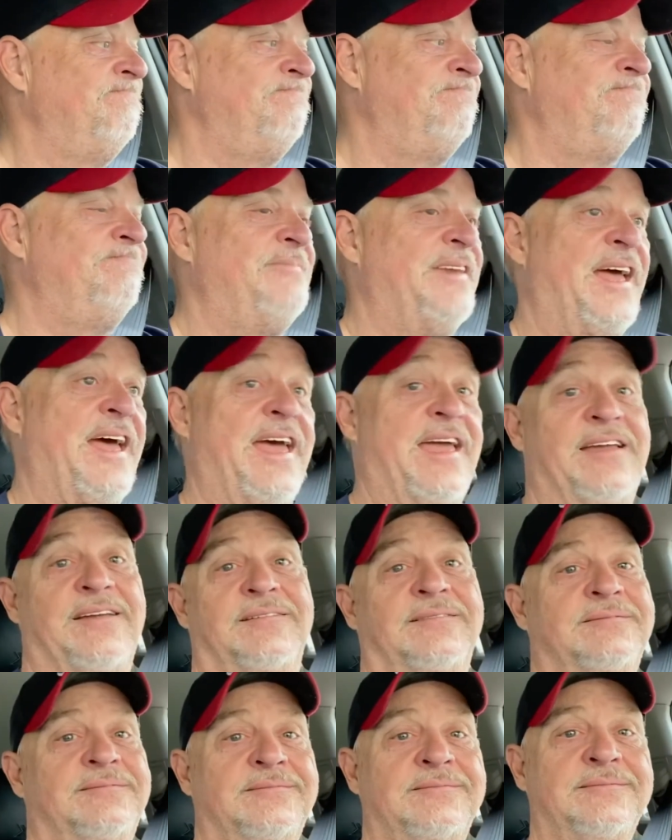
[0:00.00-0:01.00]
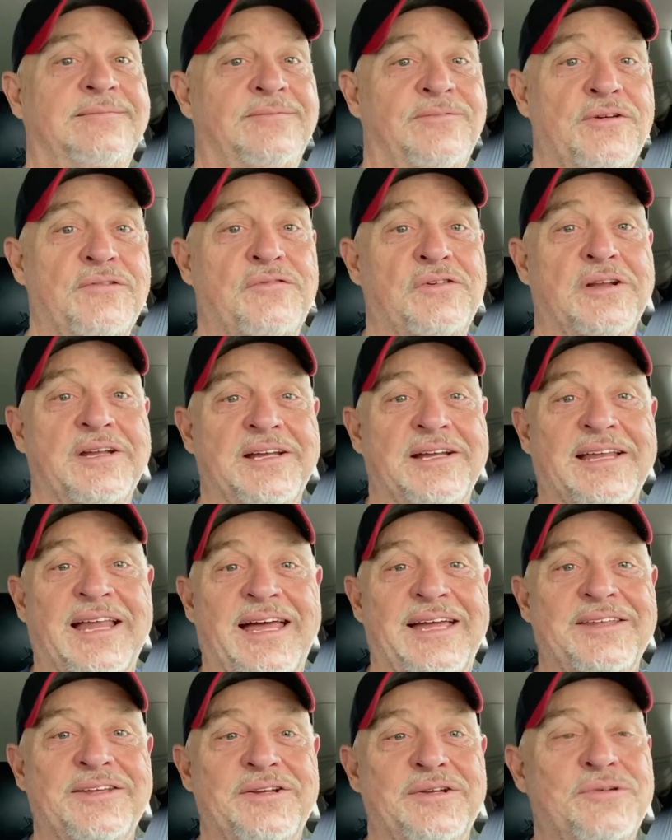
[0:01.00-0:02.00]
hey, if you feel
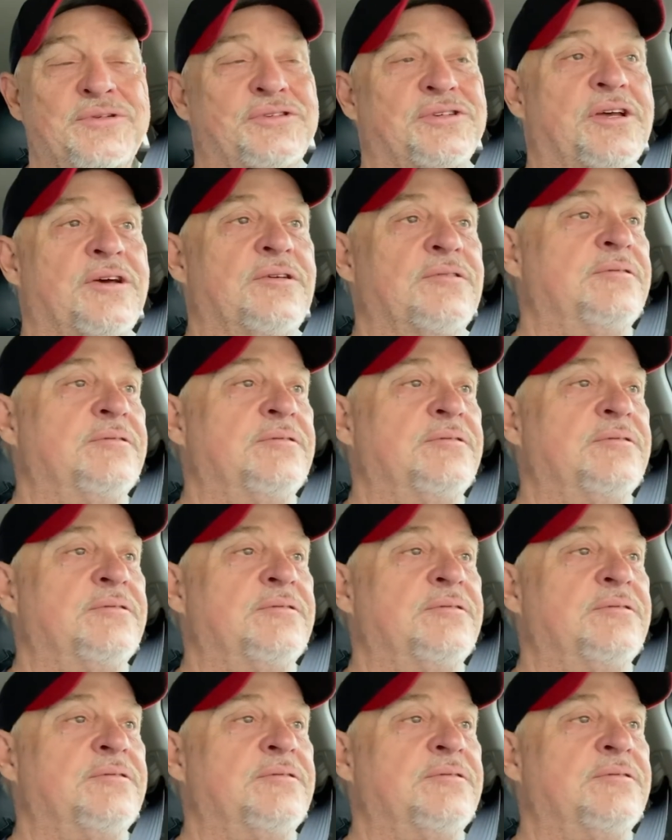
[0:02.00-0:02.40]
inclined to do so,